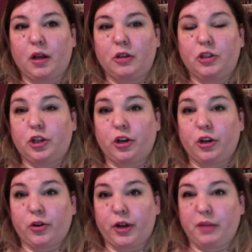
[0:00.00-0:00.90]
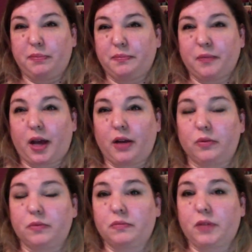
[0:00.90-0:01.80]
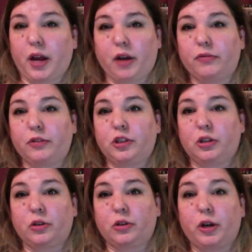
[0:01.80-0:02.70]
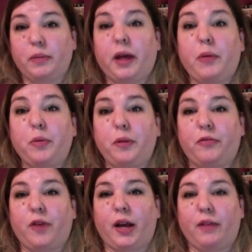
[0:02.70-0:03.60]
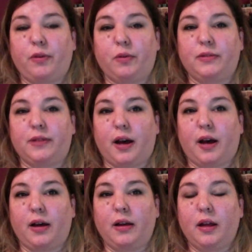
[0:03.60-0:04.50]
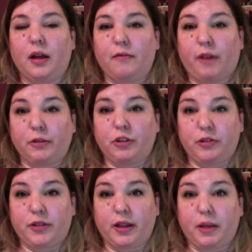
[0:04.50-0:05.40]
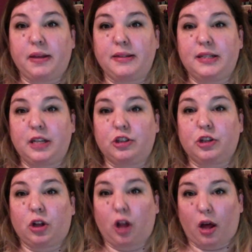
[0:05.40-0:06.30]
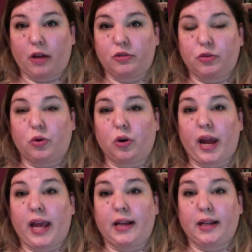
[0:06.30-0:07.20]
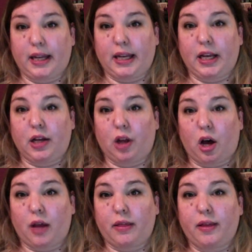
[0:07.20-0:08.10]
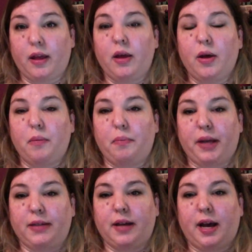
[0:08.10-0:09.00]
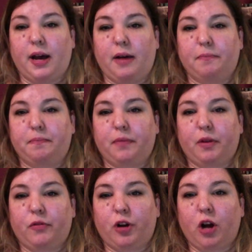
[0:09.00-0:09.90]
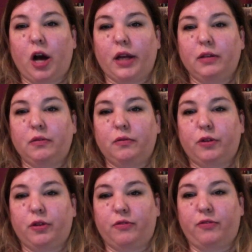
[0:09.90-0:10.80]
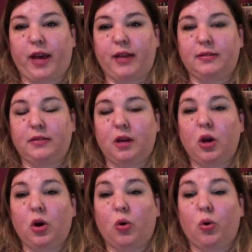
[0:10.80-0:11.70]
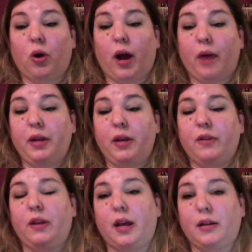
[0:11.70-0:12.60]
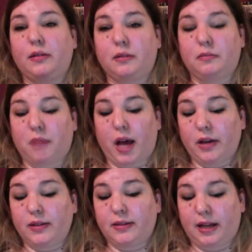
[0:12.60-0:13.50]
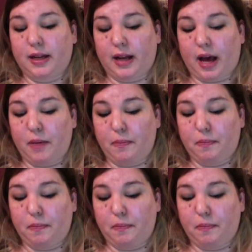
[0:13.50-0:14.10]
sugar and cream. I don't care for sugar and cream. That would be fine if it was if I was using them as dish cloths or a cleaning cloth. But for cotton, for the face, or I would even knit. I could see knit. I